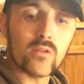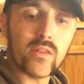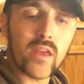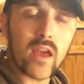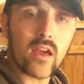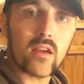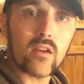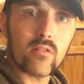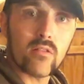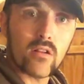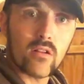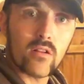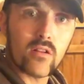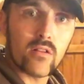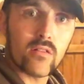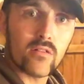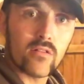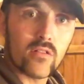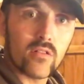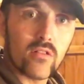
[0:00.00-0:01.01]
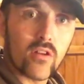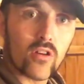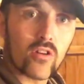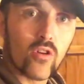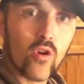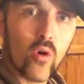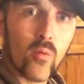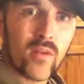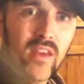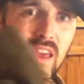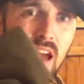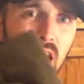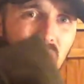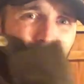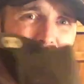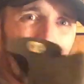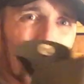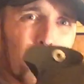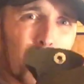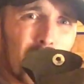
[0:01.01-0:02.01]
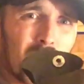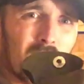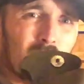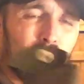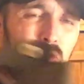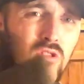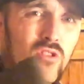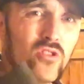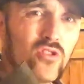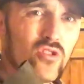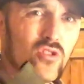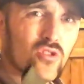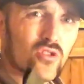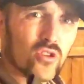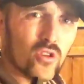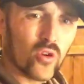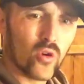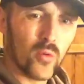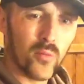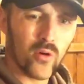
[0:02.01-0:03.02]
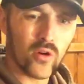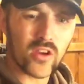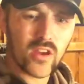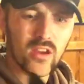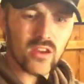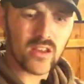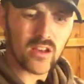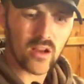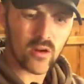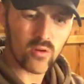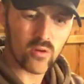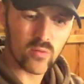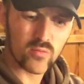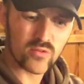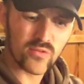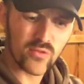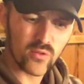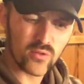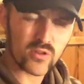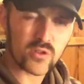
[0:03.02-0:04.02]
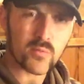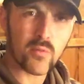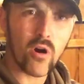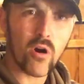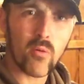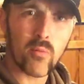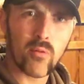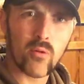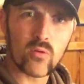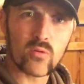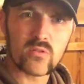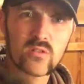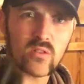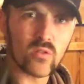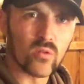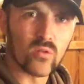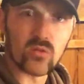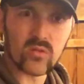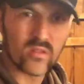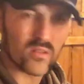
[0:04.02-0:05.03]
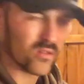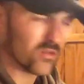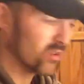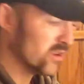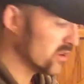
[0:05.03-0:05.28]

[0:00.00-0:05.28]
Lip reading: yeah, I'd normally carry that with me, which is just your normal kit, you know, it comes with all your spark plug tools and